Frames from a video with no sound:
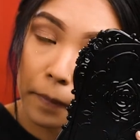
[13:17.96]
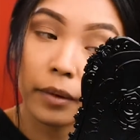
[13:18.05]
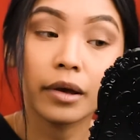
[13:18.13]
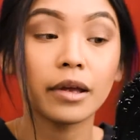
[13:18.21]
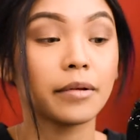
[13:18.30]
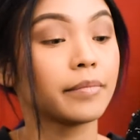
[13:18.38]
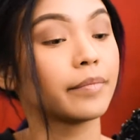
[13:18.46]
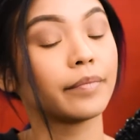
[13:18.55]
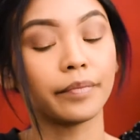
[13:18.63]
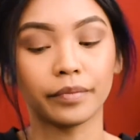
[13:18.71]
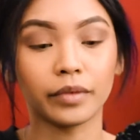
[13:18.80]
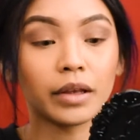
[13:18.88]
Okay,
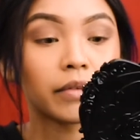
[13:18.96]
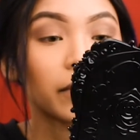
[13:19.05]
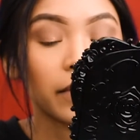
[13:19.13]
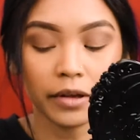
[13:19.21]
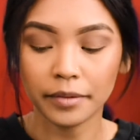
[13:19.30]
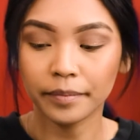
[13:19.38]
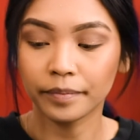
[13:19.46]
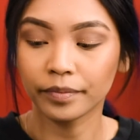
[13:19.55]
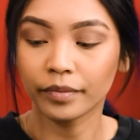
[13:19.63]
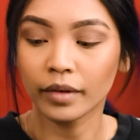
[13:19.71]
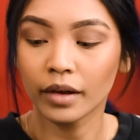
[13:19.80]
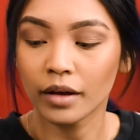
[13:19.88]
it's on.
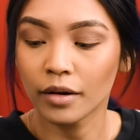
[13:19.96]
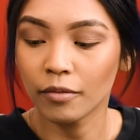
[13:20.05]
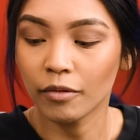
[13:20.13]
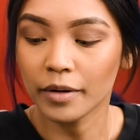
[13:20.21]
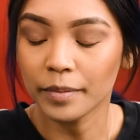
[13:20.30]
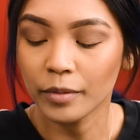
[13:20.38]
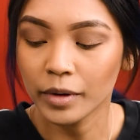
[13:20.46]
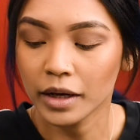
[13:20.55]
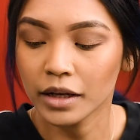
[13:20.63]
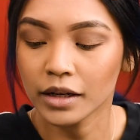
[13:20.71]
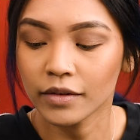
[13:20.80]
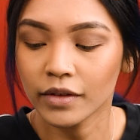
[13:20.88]
Wipe away
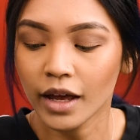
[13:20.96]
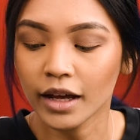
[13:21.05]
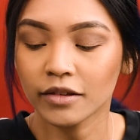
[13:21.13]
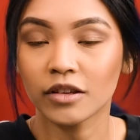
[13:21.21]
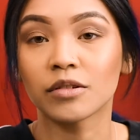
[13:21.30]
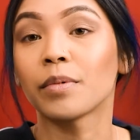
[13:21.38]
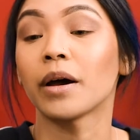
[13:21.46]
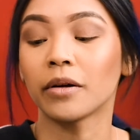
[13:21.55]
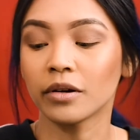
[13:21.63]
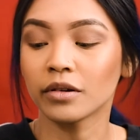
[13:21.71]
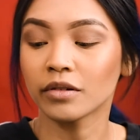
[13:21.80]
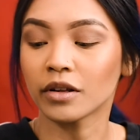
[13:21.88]
any of the excess
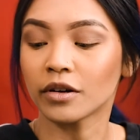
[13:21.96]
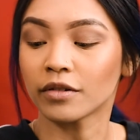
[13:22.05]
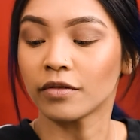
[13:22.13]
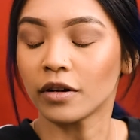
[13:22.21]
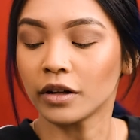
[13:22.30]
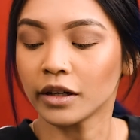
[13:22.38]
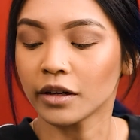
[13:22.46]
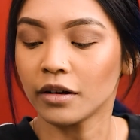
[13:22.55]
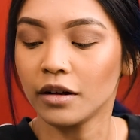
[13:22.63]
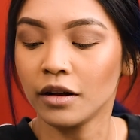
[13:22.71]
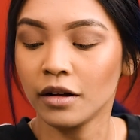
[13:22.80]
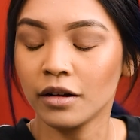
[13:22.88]
powders that are falling
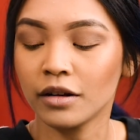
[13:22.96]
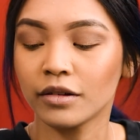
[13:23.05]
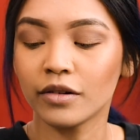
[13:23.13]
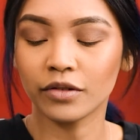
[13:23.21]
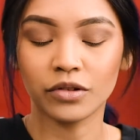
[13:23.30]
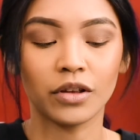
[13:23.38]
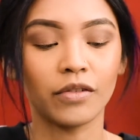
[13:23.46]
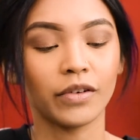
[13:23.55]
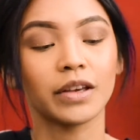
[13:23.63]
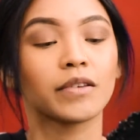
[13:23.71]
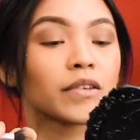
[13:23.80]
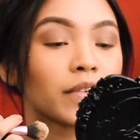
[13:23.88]
off onto the
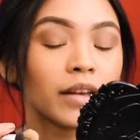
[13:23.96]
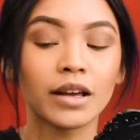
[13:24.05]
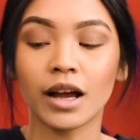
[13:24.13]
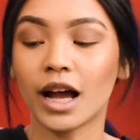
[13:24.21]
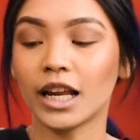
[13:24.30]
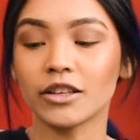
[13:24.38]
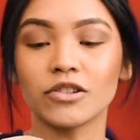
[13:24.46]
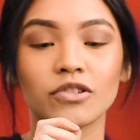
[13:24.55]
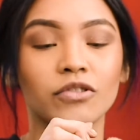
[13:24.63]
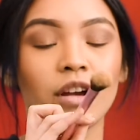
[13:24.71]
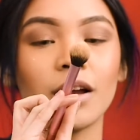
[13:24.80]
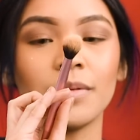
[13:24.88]
face. I like to just
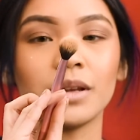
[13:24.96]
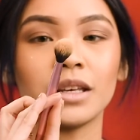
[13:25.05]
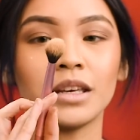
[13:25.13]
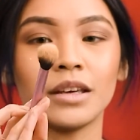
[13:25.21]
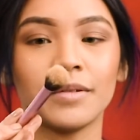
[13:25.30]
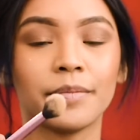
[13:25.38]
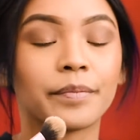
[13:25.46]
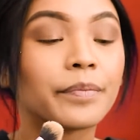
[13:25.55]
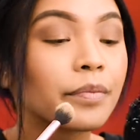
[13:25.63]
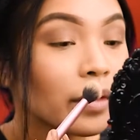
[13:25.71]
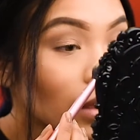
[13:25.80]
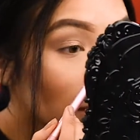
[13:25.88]
grab any
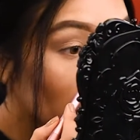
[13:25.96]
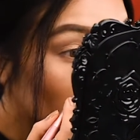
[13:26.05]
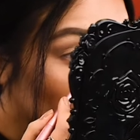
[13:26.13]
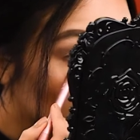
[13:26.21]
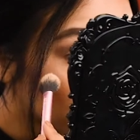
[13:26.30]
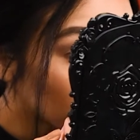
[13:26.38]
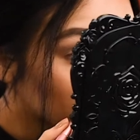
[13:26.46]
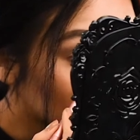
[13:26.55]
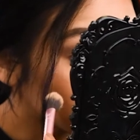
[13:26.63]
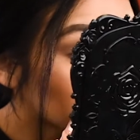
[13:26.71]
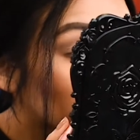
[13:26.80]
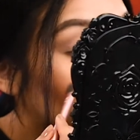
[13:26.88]

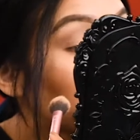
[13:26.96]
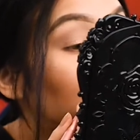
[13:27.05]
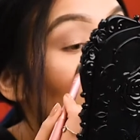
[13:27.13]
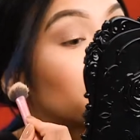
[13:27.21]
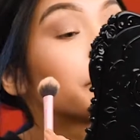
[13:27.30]
fluffy dome